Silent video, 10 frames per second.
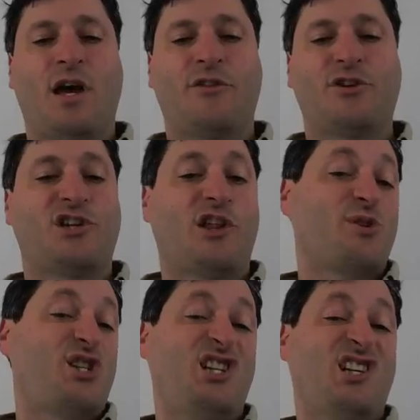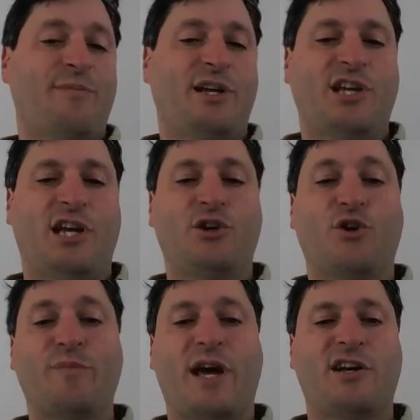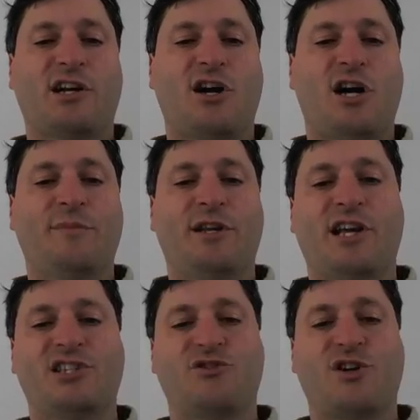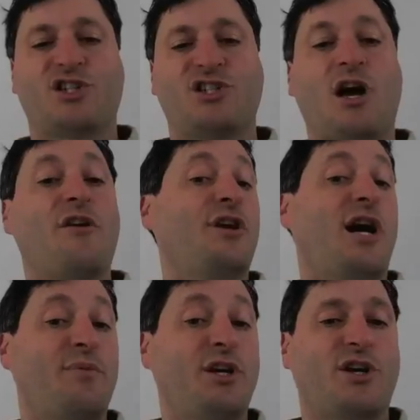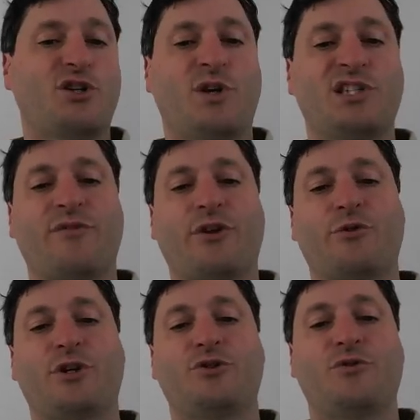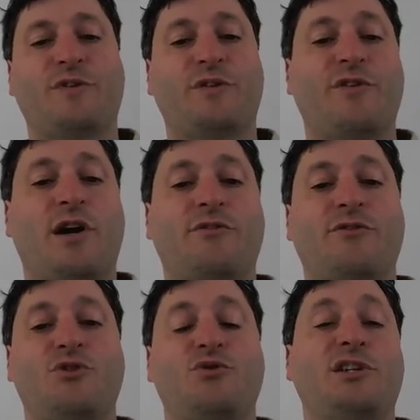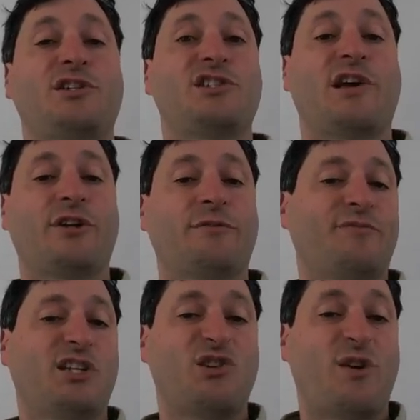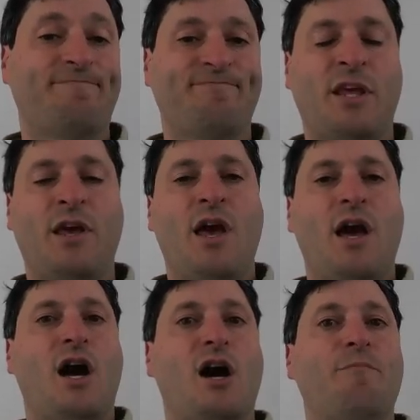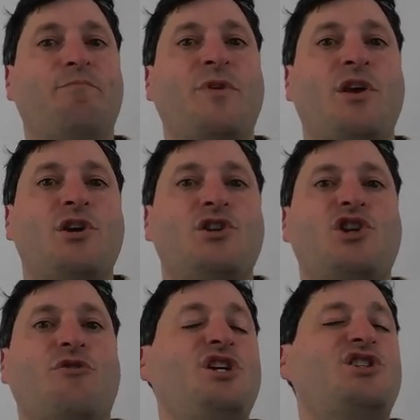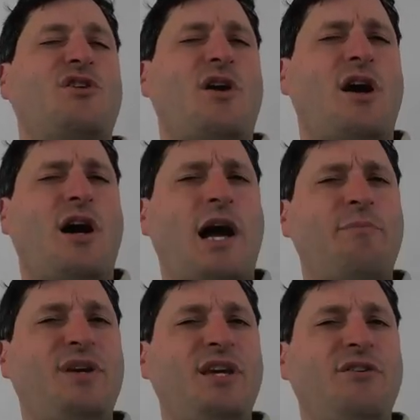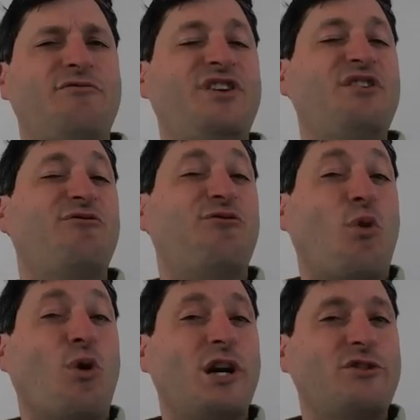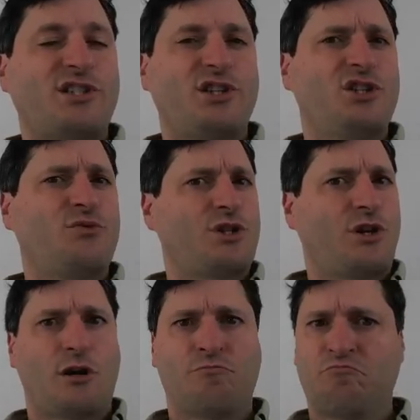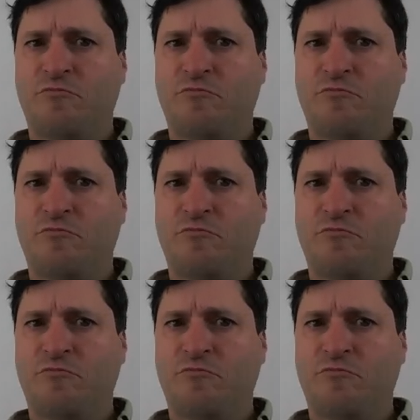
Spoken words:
there's another machine I maintain, codingbat.com, and it has the IP address 173.255.219.70, and so on. So these are IPv4 addresses, which are